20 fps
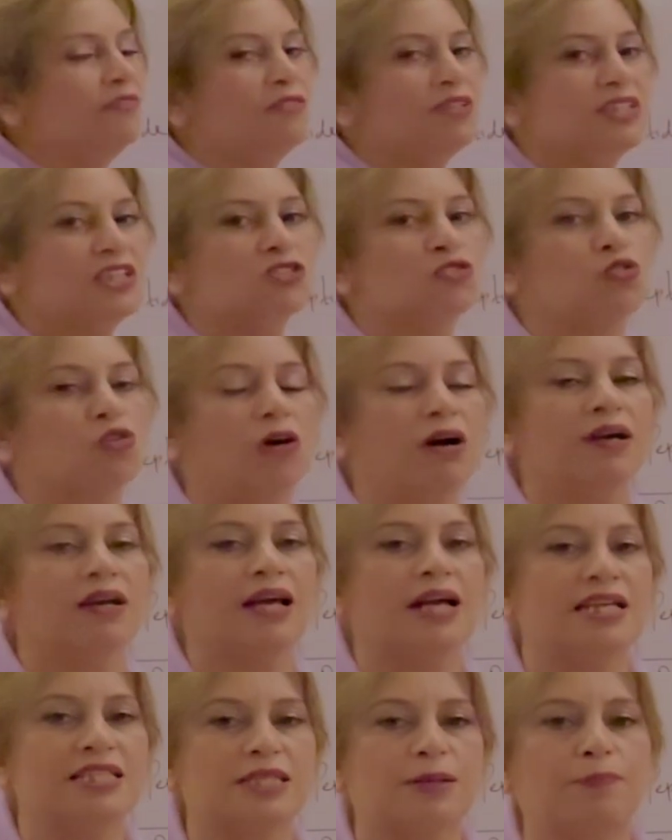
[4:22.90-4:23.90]
which is called
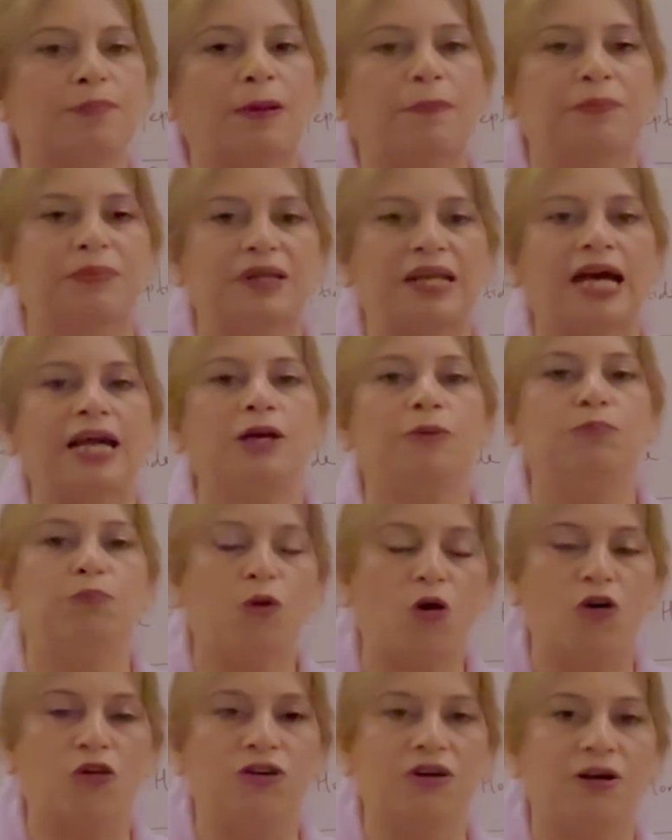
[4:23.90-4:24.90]
as a peptide
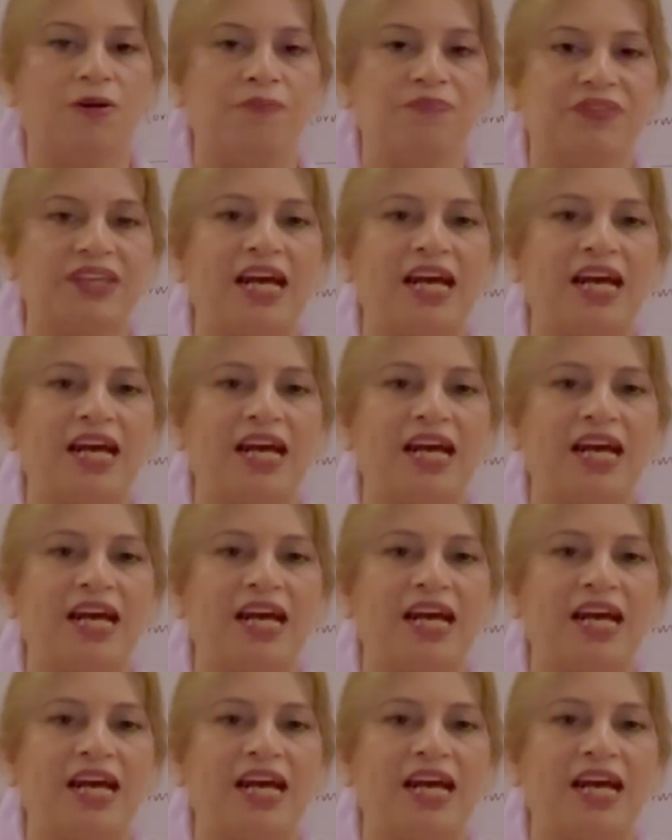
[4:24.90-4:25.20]
bond.